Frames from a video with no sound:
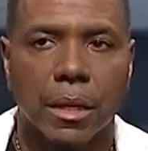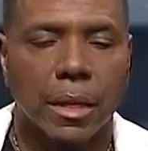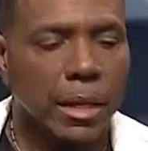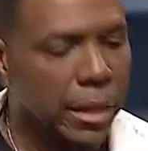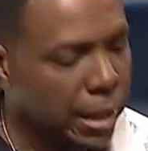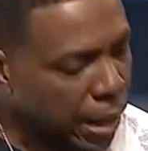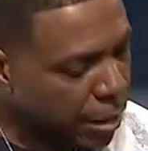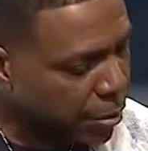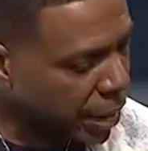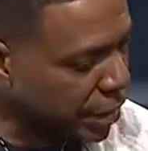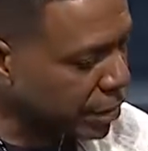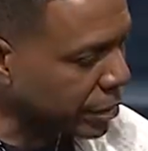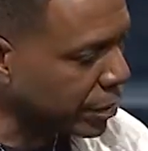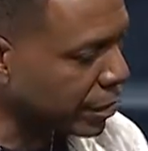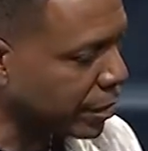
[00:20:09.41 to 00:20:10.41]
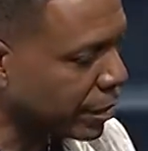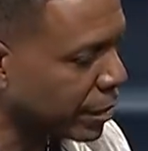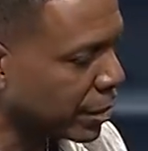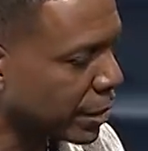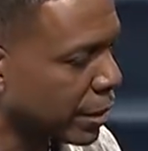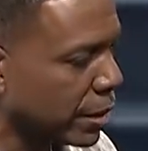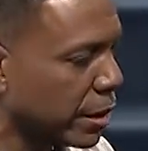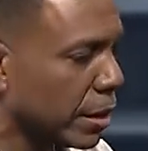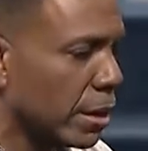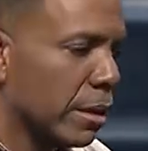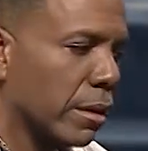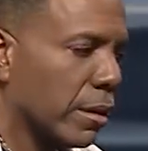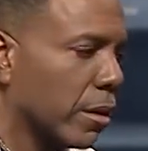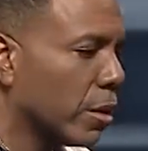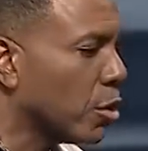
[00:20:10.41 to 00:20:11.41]
Isn't that amazing?
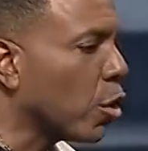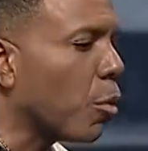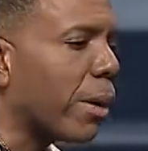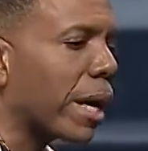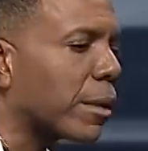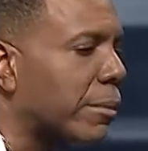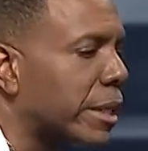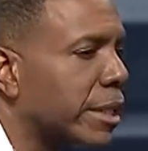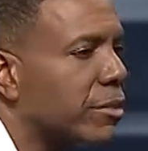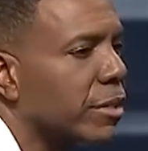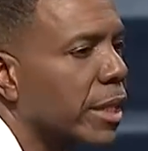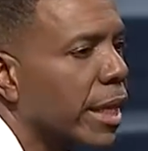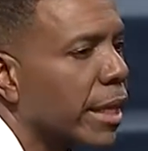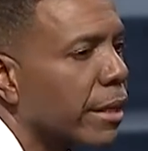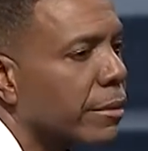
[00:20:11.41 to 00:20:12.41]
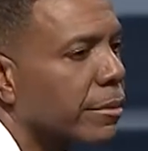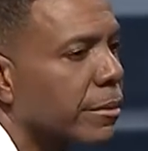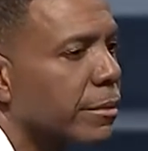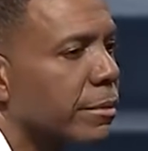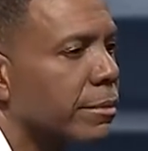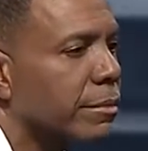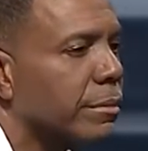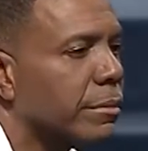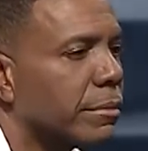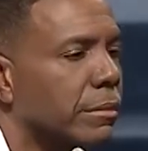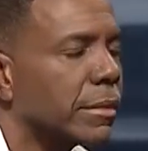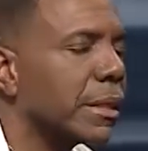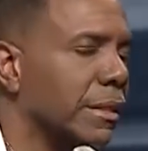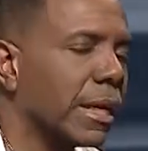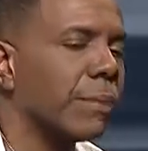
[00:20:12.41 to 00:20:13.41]
Nobody believes in that.
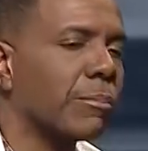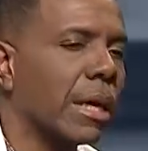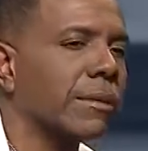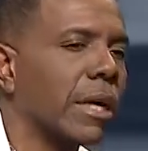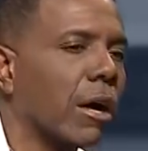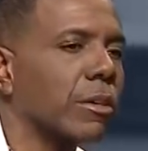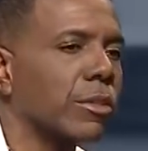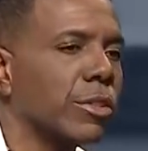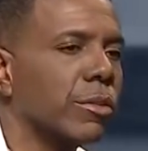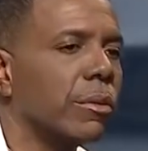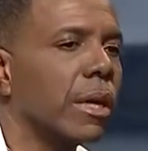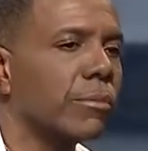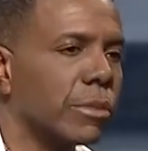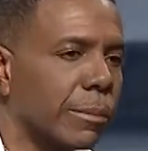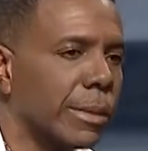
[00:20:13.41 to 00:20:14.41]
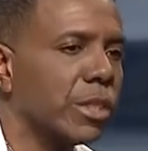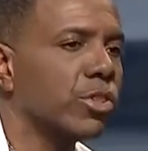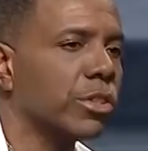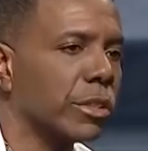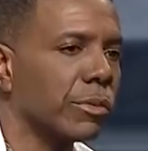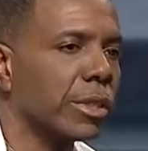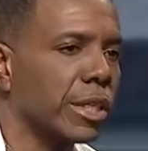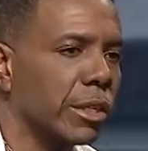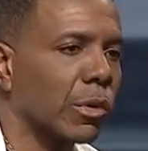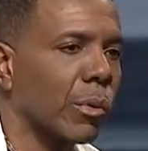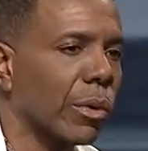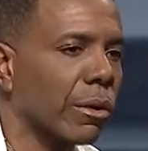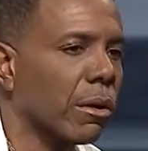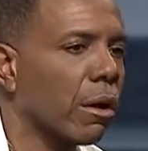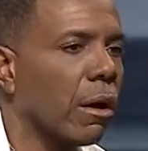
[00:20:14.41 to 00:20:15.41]
I'm not talking to you. I'm talking about generally in the
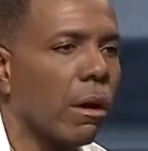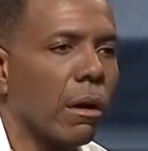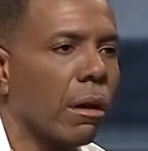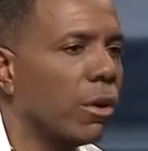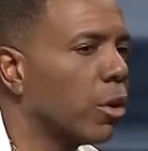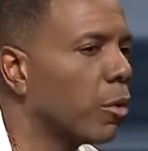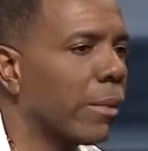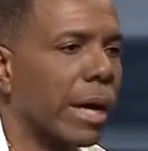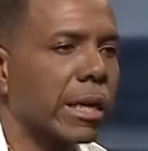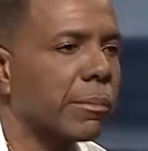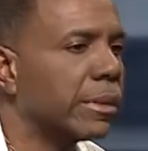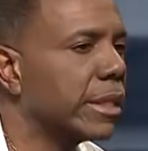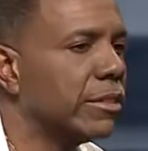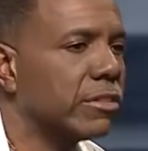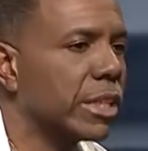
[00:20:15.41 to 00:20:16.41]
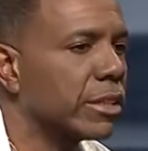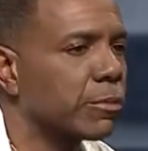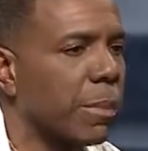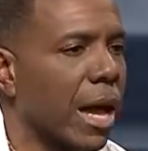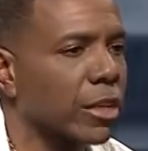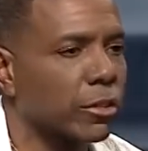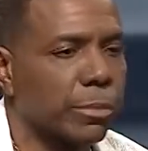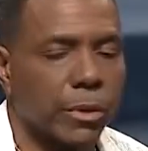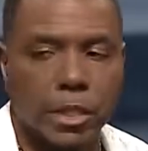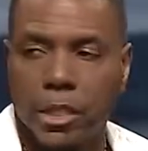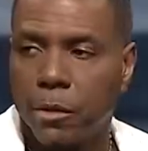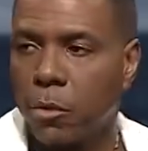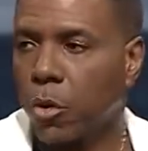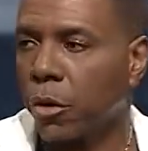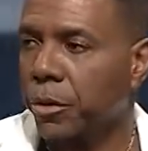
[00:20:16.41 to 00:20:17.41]
world. Nobody believes that's possible
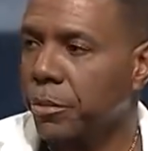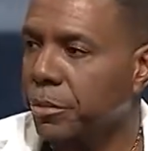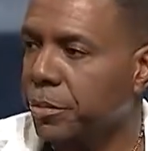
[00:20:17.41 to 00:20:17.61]
anymore.